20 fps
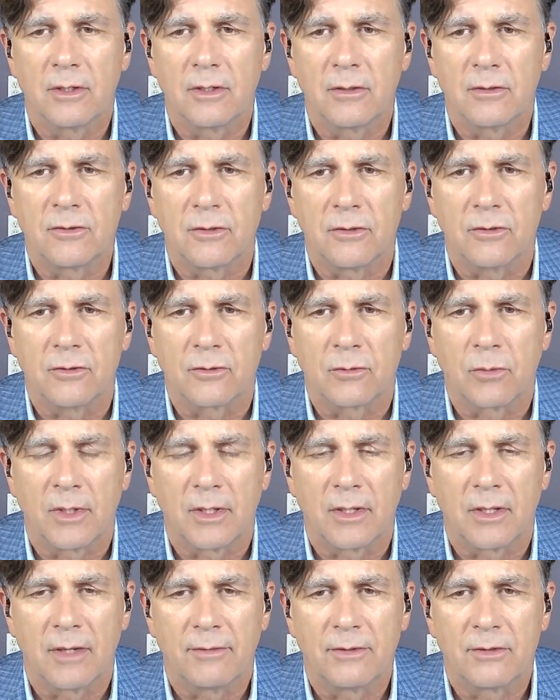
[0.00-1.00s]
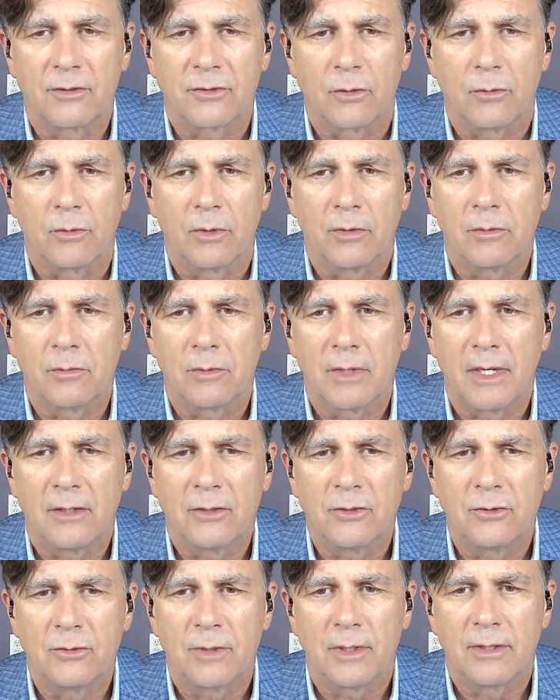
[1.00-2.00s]
since 2011. So
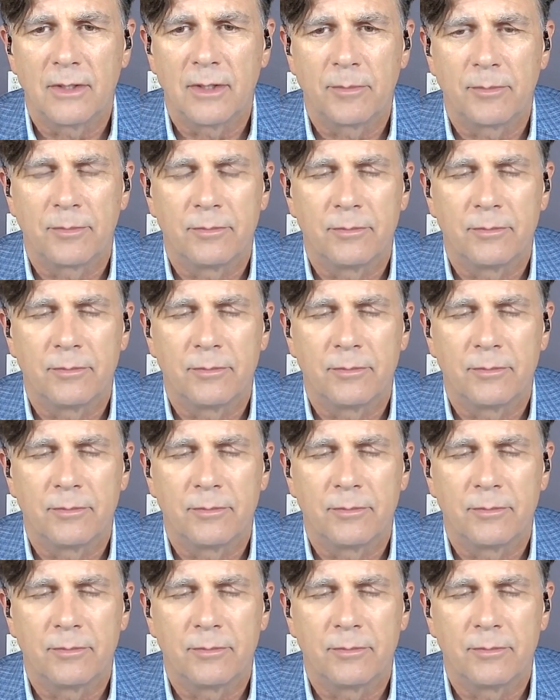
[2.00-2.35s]
how'd you end up